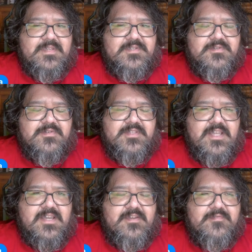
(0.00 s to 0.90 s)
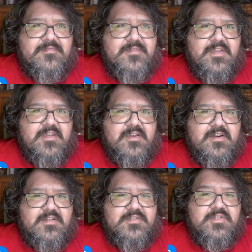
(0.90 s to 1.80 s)
Eastern, live
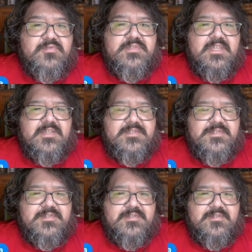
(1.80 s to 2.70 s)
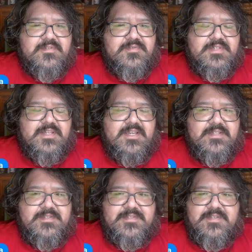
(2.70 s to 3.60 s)
on Tuesday
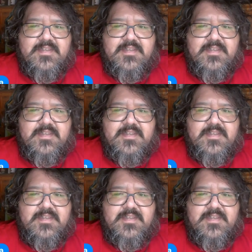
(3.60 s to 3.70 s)
nights.